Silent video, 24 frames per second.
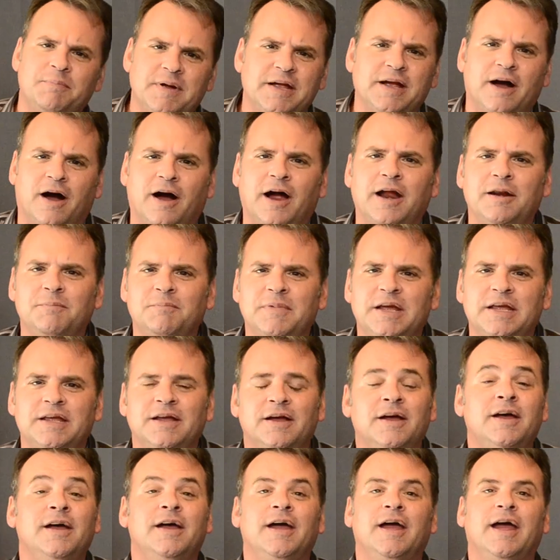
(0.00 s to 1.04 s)
behind me.
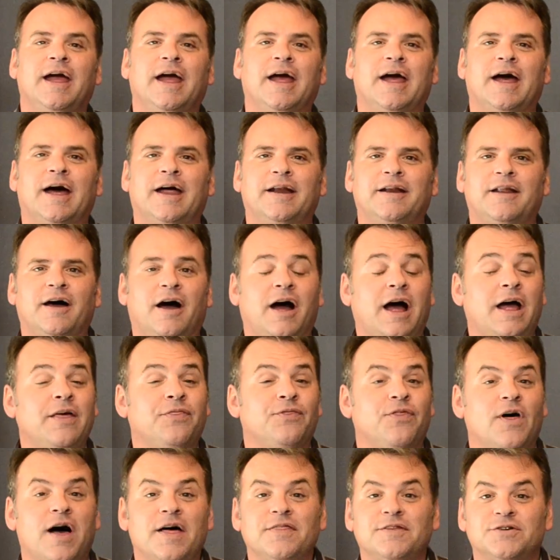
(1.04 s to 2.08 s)
And I
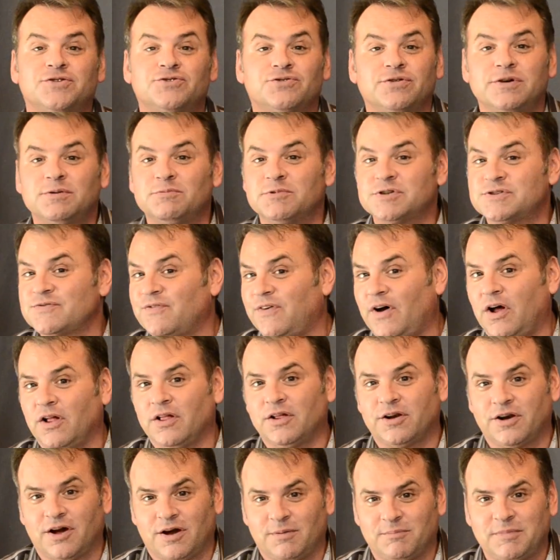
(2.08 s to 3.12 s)
thought the tree was
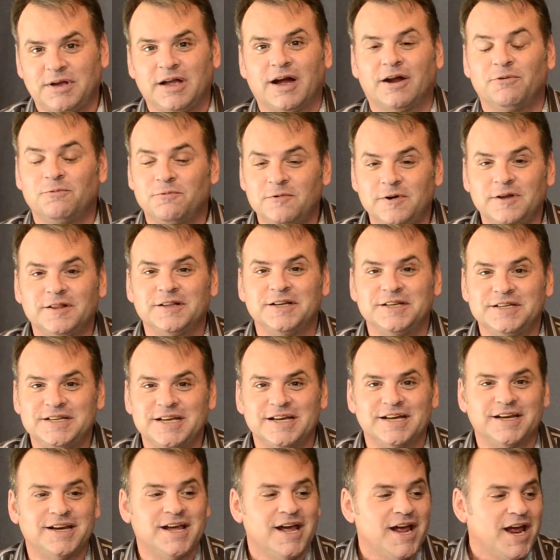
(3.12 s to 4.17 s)
falling on me. I really
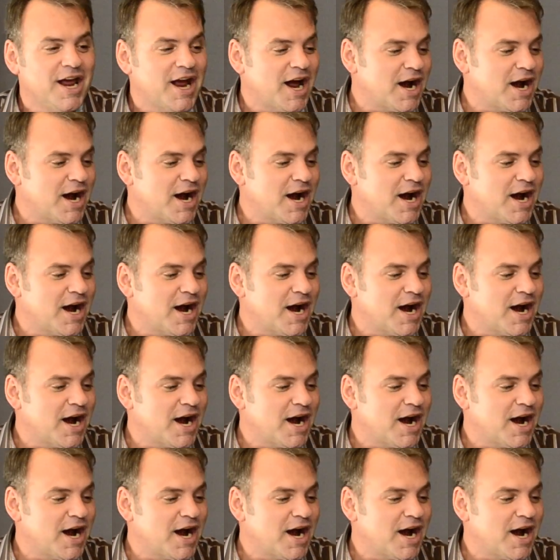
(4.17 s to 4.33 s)
did.